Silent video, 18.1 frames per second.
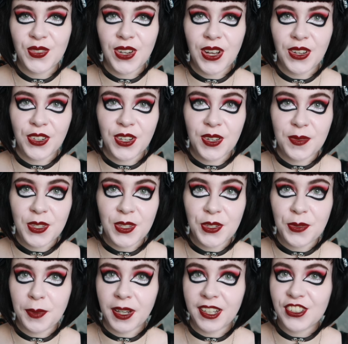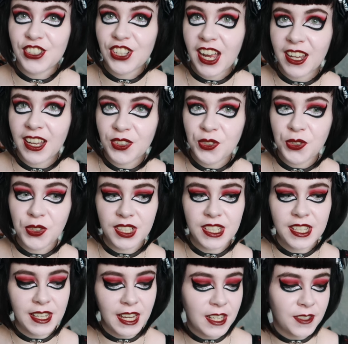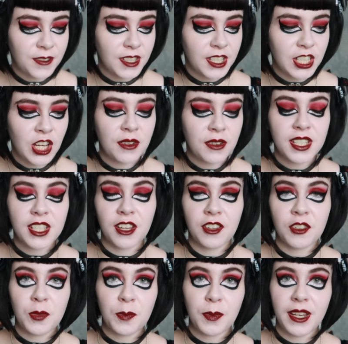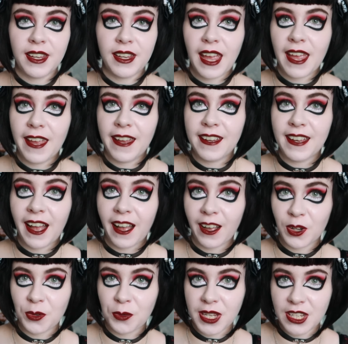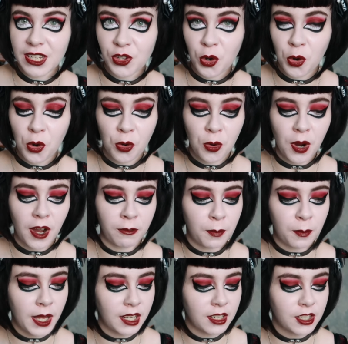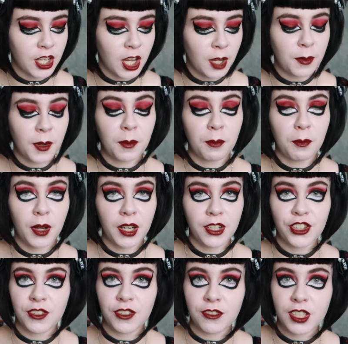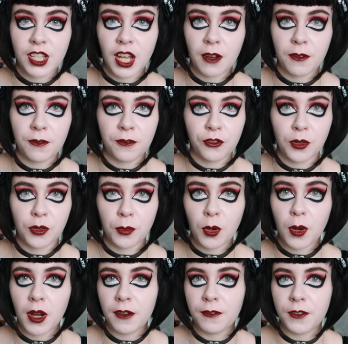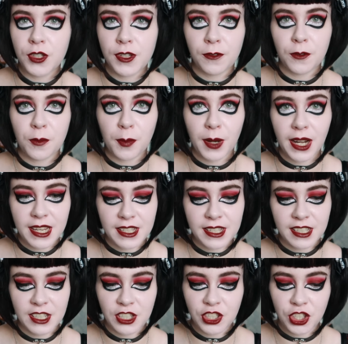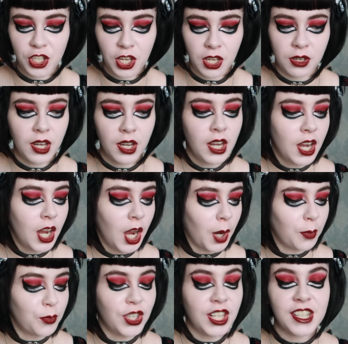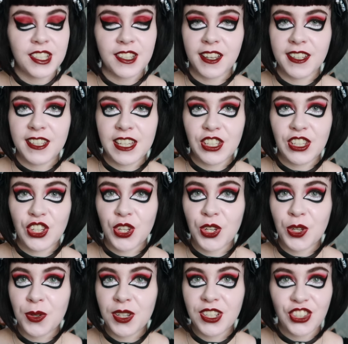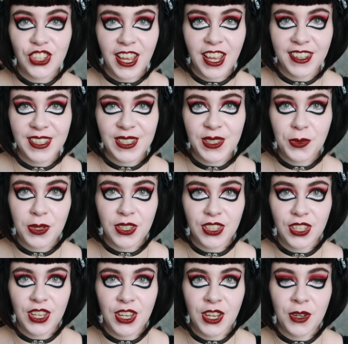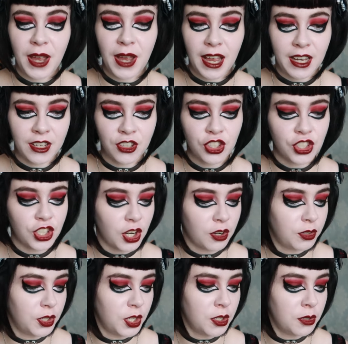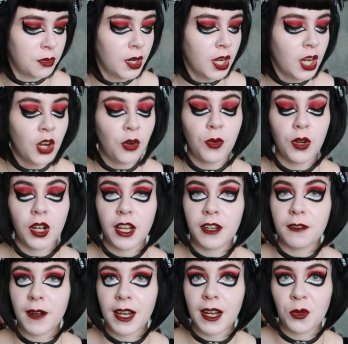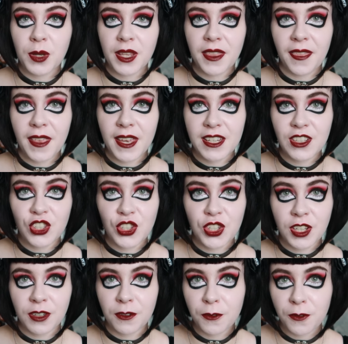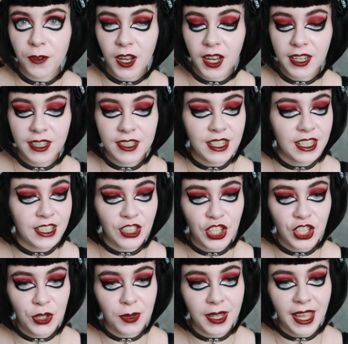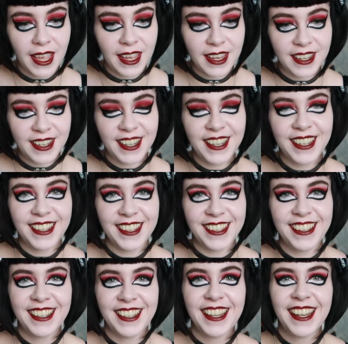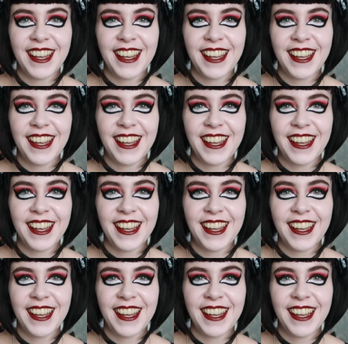welcome to my channel. Today's video is going to be a Halloween haul. I've picked up a bunch of stuff from quite a few different places, so I'm really excited to share this with you and show you what kind of Halloween things you can find in the UK.